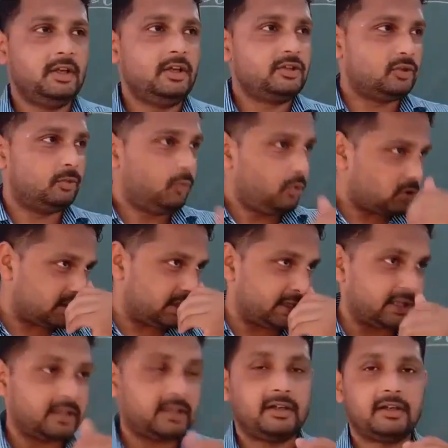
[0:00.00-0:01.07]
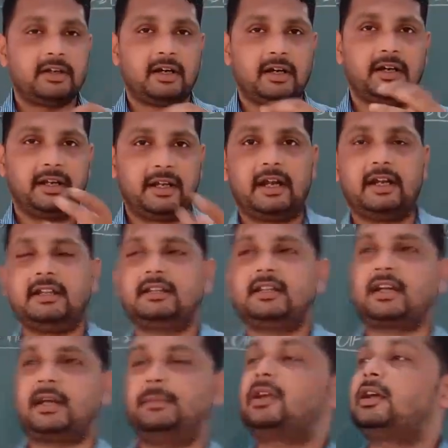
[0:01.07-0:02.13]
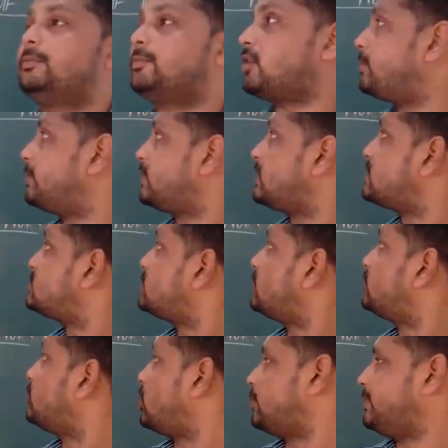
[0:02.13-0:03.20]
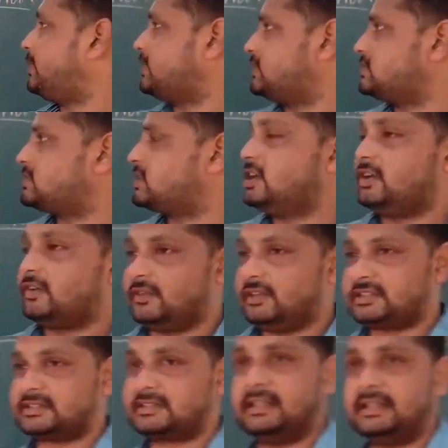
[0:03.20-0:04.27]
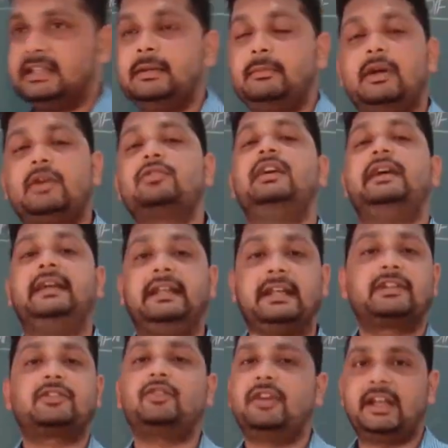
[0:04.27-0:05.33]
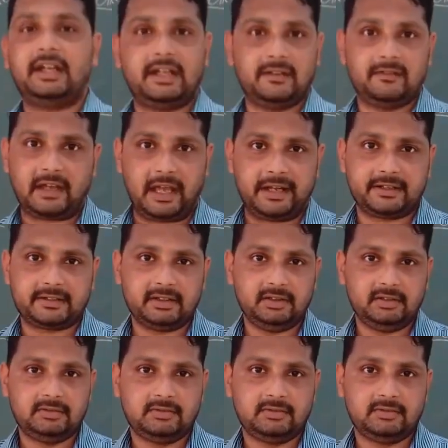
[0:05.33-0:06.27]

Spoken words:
So mostly regarding the chemical properties of nonmetals, we'll study about the electronegative character,